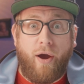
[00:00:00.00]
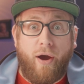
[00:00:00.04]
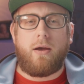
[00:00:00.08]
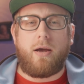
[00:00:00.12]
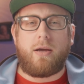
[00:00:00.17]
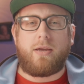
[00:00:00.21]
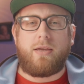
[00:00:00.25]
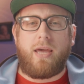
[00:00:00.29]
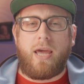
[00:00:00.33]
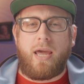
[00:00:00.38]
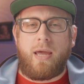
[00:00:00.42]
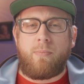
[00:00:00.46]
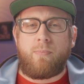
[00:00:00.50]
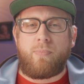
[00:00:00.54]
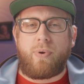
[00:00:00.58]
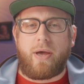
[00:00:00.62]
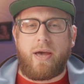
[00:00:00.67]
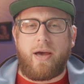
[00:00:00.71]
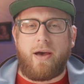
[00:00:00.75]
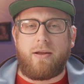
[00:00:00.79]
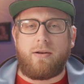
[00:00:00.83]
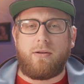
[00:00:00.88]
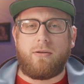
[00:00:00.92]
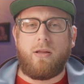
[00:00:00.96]
A
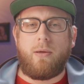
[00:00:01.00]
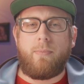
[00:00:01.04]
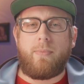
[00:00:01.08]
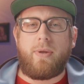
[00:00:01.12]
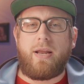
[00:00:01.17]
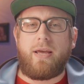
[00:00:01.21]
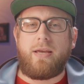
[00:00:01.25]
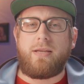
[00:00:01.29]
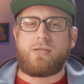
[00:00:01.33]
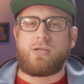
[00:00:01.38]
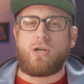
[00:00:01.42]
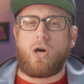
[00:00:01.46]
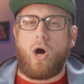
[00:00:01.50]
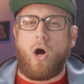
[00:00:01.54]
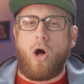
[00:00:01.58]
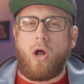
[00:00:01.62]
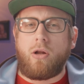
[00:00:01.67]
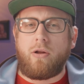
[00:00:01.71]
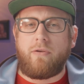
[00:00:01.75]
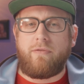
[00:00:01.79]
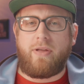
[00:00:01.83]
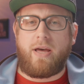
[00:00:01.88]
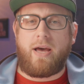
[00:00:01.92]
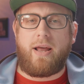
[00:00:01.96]
gamepad eliminates
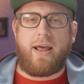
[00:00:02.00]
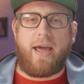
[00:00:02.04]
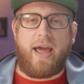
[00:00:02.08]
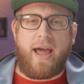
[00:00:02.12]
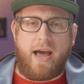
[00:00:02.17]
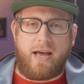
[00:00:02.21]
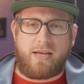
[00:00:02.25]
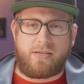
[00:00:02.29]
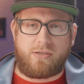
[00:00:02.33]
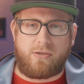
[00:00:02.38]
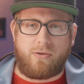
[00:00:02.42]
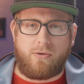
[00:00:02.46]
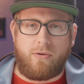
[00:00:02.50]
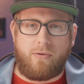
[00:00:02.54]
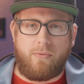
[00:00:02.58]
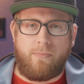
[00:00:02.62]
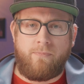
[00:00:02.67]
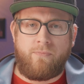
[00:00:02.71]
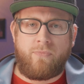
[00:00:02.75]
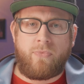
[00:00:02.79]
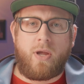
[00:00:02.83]
all of that hassle.